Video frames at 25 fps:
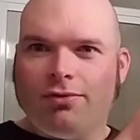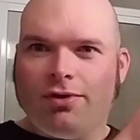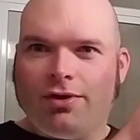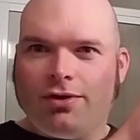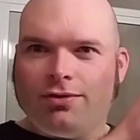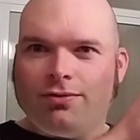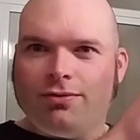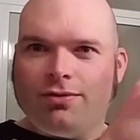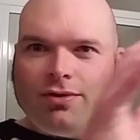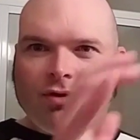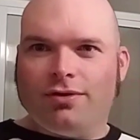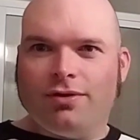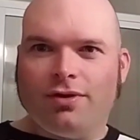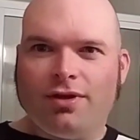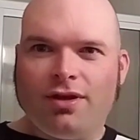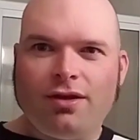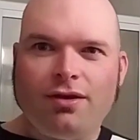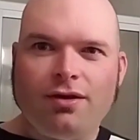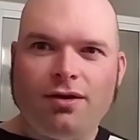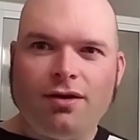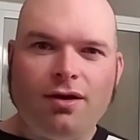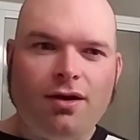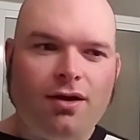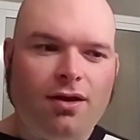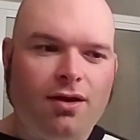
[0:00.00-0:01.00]
bring it to another
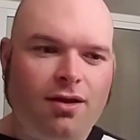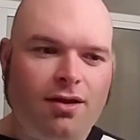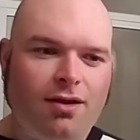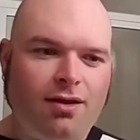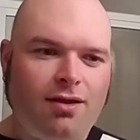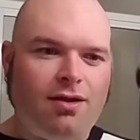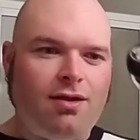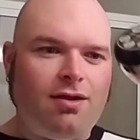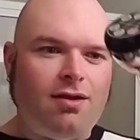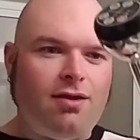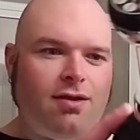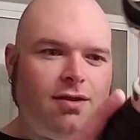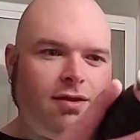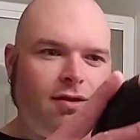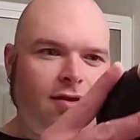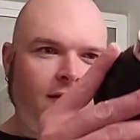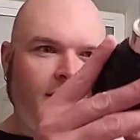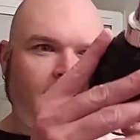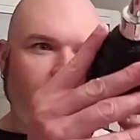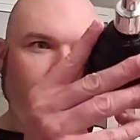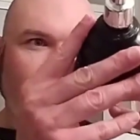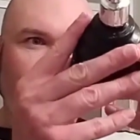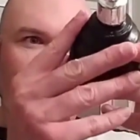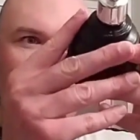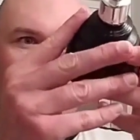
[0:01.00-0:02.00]
gear
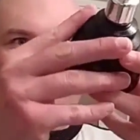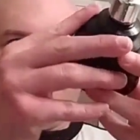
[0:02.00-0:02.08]
and